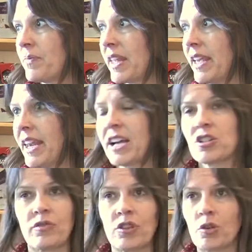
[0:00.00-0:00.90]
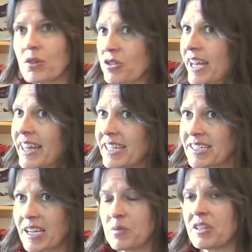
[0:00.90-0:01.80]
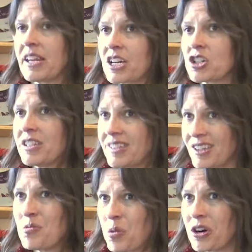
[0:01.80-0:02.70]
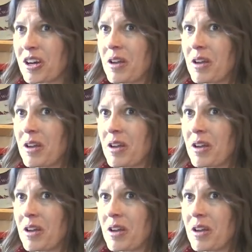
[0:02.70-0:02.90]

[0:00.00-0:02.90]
it actually, for their personality types, it actually did work